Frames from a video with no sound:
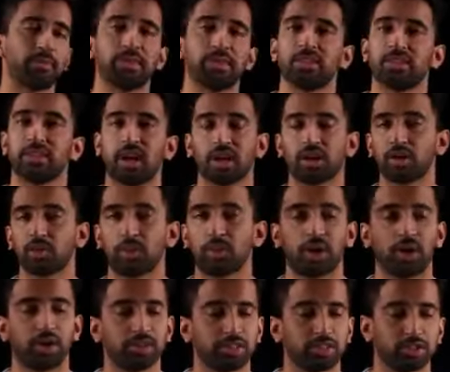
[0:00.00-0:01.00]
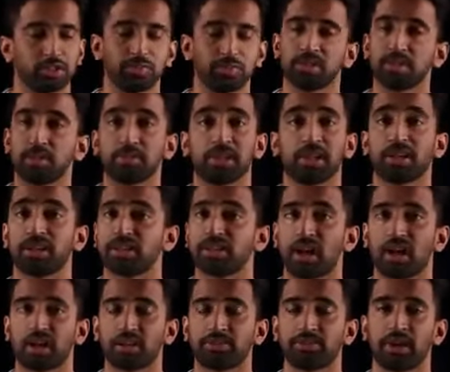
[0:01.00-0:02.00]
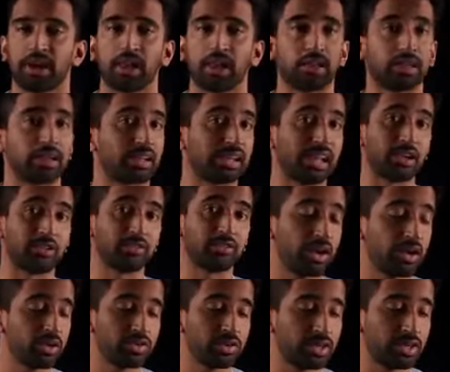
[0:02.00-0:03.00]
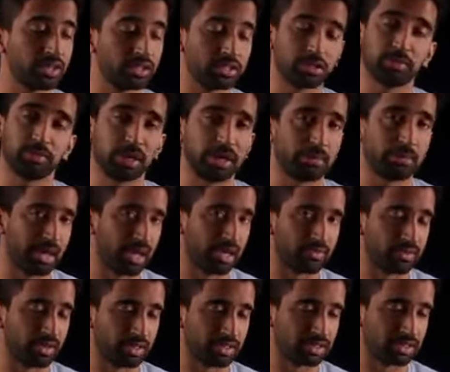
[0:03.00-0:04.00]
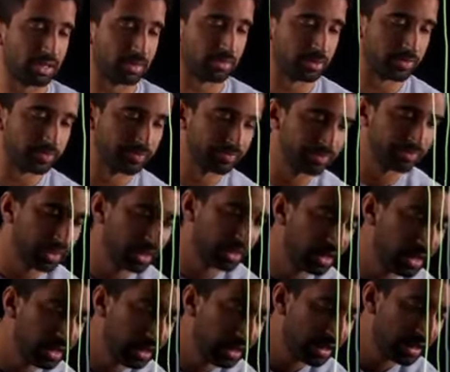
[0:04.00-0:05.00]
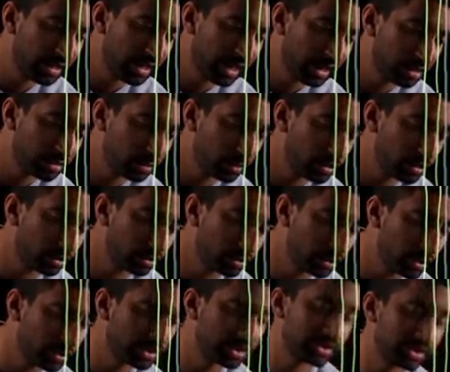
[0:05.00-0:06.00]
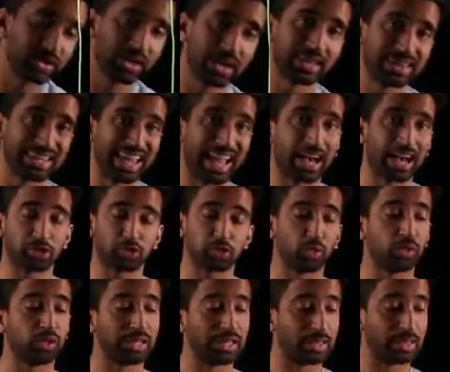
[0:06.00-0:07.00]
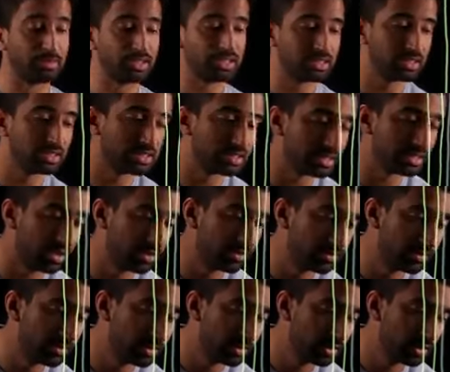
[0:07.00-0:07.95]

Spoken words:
in the Docker world, this would be something like a Docker file. In Cloud Foundry, this would be a manifest YAML. Next, what you'll do is create the actual image itself.